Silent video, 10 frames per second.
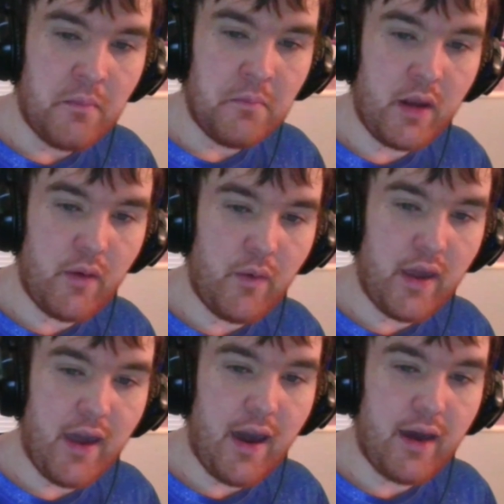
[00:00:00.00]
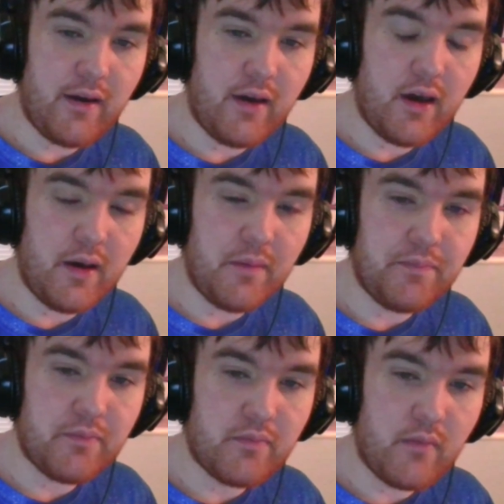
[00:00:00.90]
But anyway, yeah.
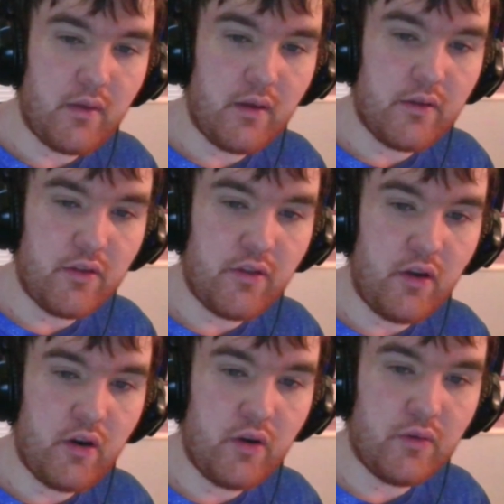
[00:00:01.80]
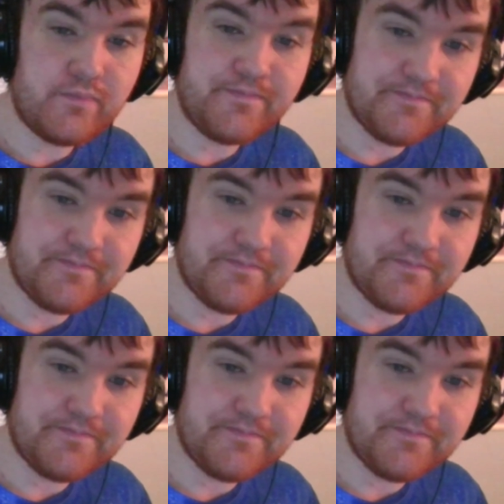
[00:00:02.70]
Um, so,